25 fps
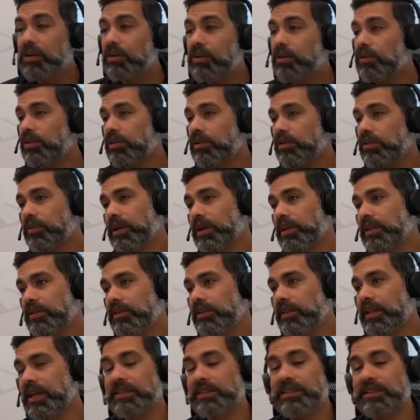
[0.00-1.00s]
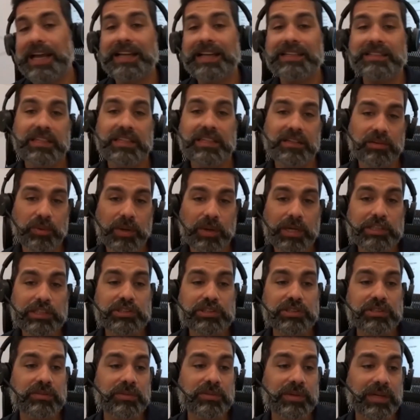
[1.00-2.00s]
or whether that's asking a
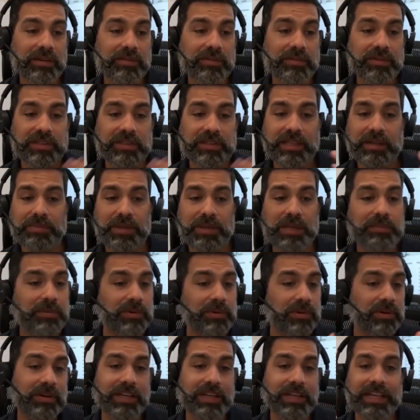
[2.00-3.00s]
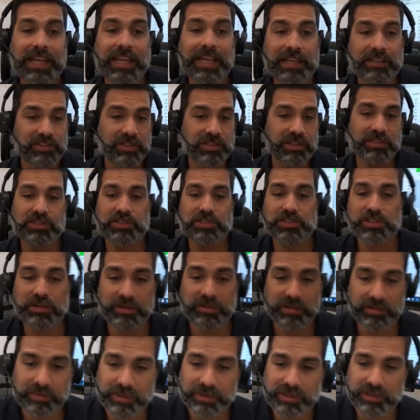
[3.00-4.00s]
question or whatever, and then people are engaging and
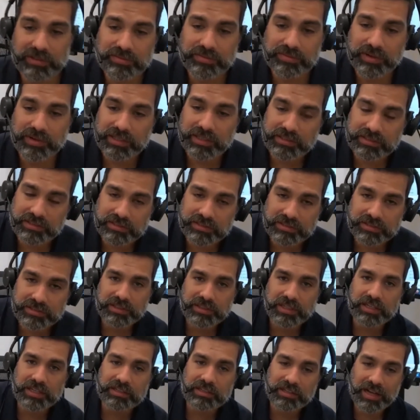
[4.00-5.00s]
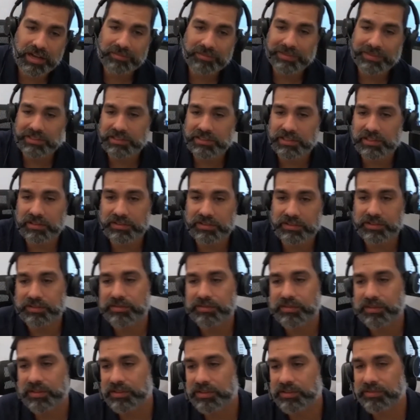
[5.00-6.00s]
sharing with their friends and commenting on
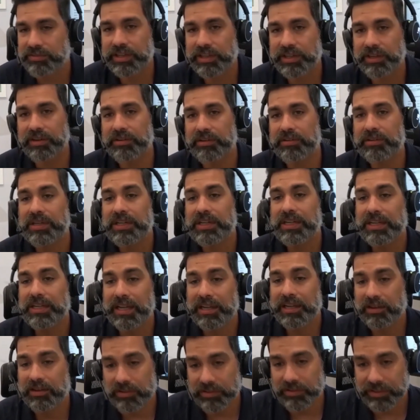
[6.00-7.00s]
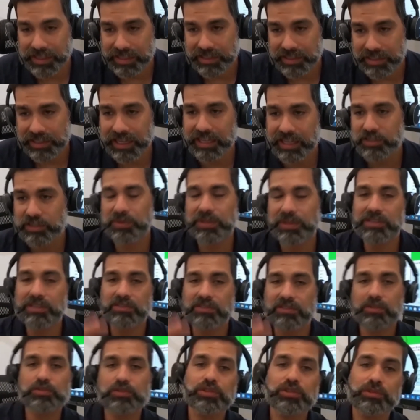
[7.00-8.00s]
your video, and all that engagement and
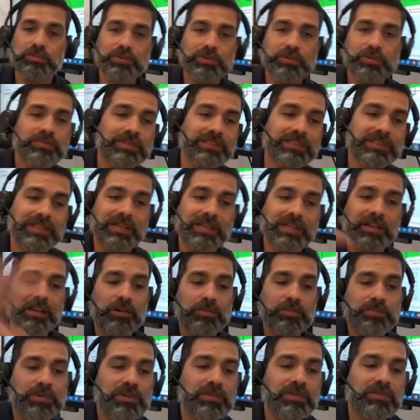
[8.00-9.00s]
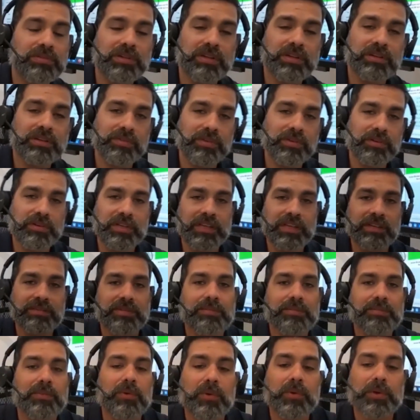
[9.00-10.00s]
social proof is going to help you convert
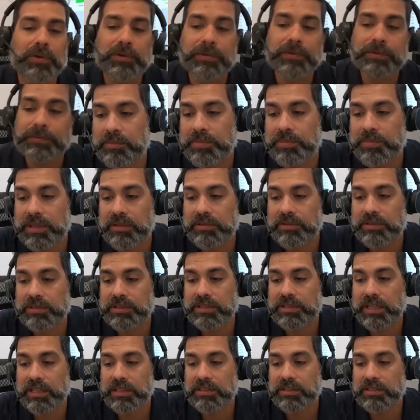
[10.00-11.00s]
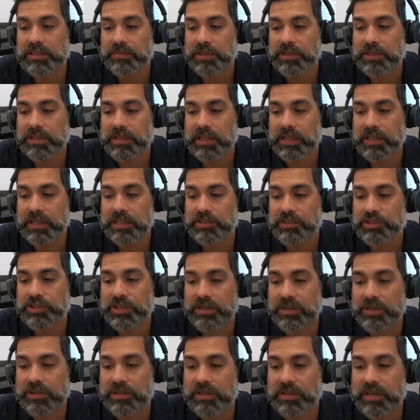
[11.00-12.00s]
even more. B was saying something that he
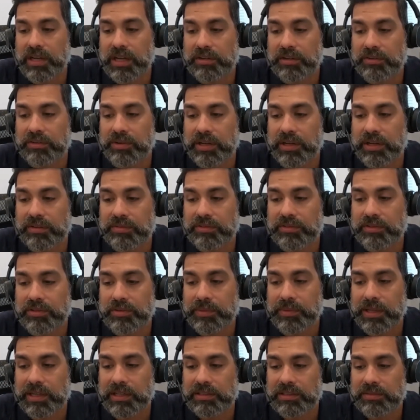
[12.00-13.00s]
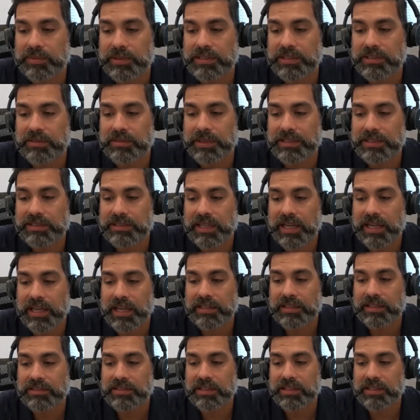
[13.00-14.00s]
shared in Ad Creatives group that explains the best
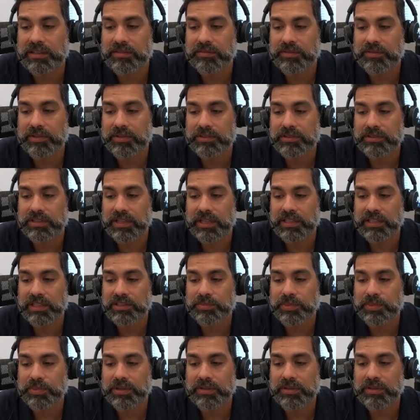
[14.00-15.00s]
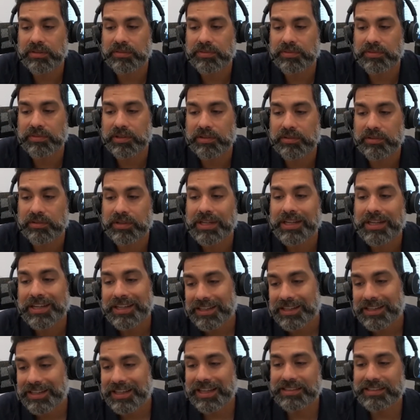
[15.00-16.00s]
ads that converts at each part of the funnel.
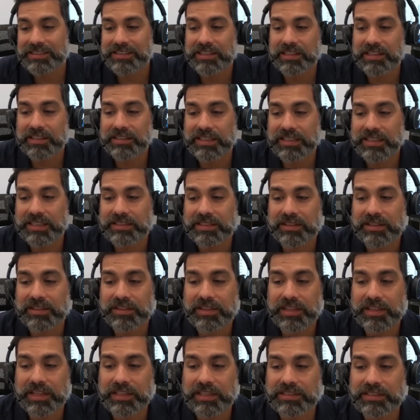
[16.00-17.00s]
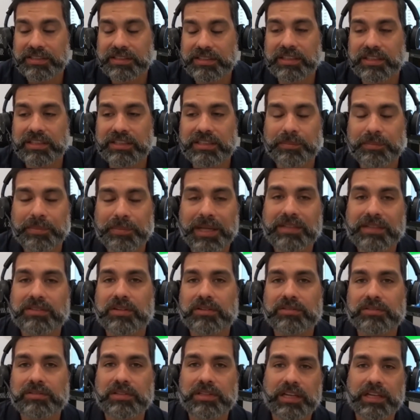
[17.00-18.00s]
Yeah, see, because that's the other thing. It depends
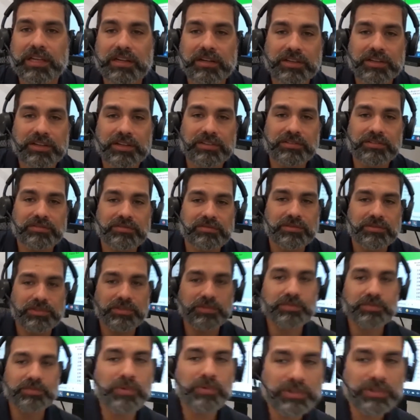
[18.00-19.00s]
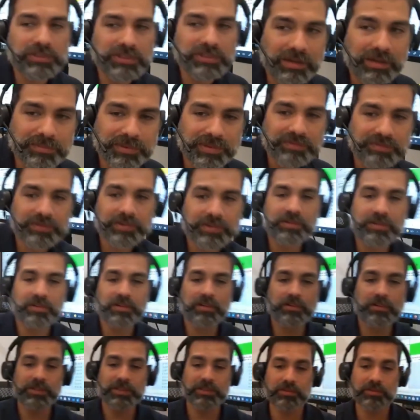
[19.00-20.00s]
also, like, are you doing more top of the funnel?
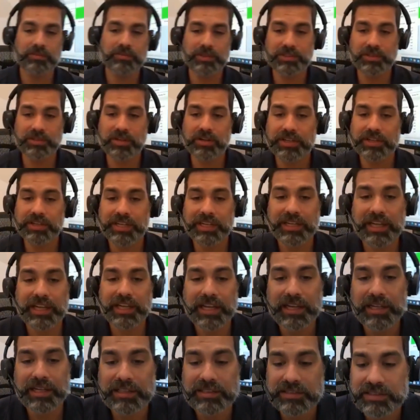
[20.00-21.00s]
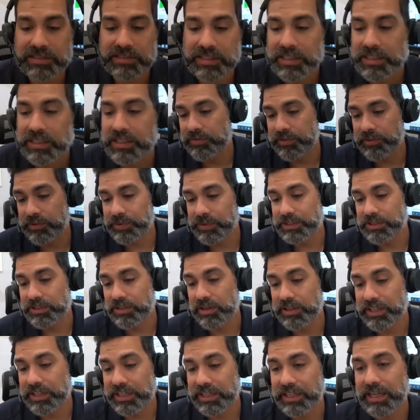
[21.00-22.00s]
Are we doing retargeting ads? For
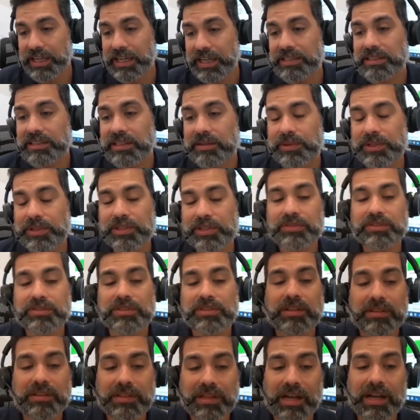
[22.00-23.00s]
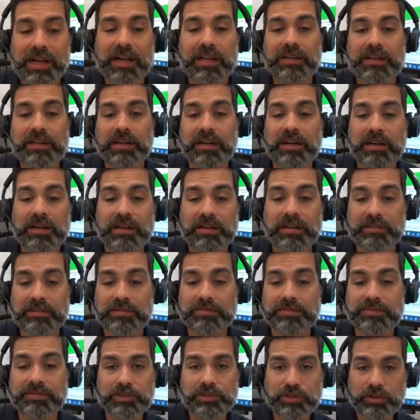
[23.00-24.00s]
retargeting ads, I would use a lot
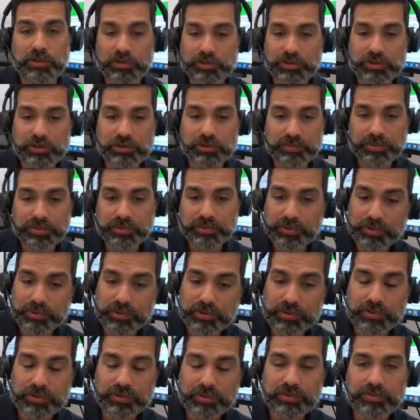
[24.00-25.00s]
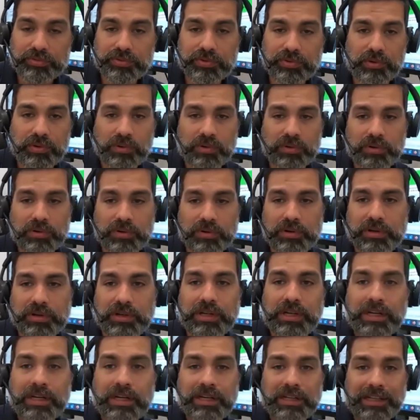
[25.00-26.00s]
of social proof, or
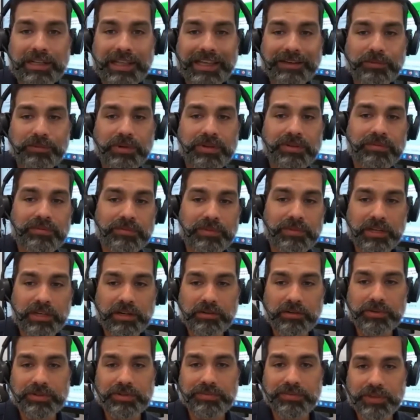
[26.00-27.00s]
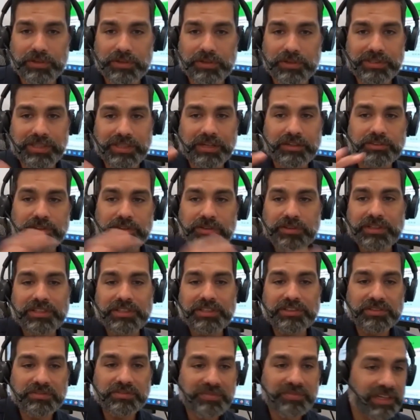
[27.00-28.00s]
like reviews that are turned
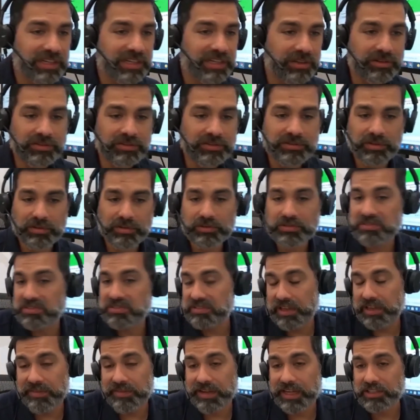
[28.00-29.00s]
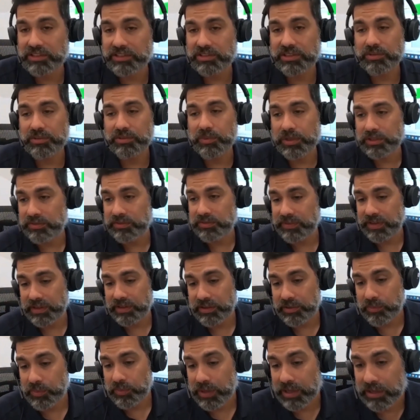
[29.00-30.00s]
into videos. Those have actually worked
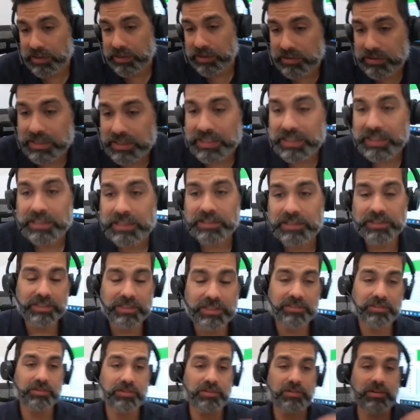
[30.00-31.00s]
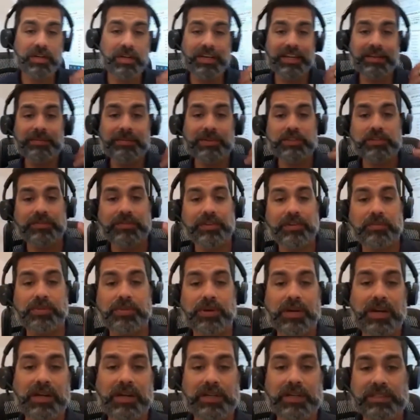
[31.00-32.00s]
very well. You can do an image of your
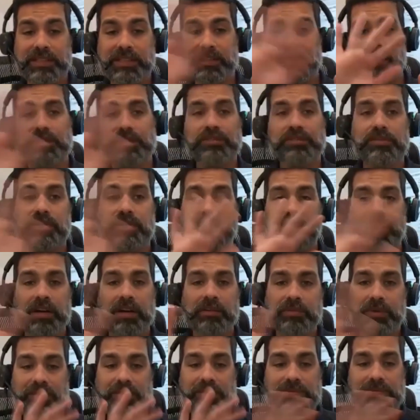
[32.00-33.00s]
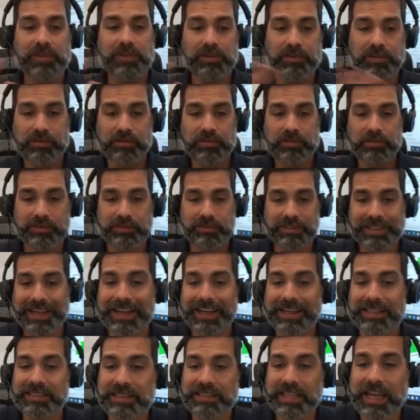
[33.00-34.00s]
product and then do a review
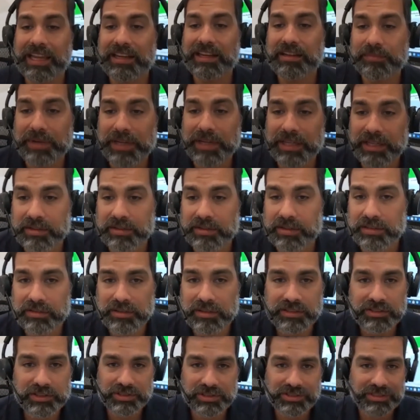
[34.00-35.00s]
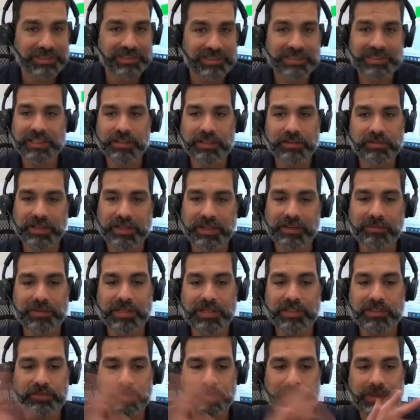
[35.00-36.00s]
text animated. It's just a still
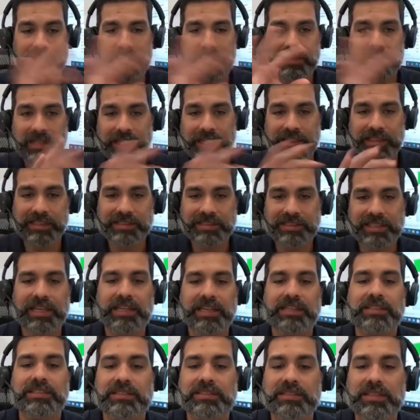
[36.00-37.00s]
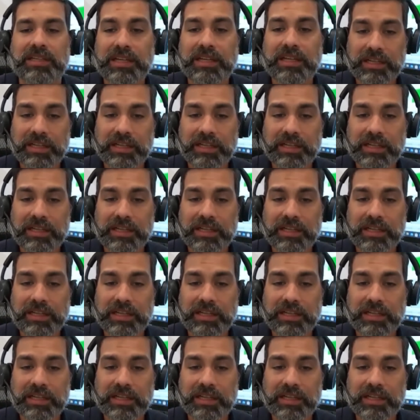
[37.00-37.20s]
image, but it's like the text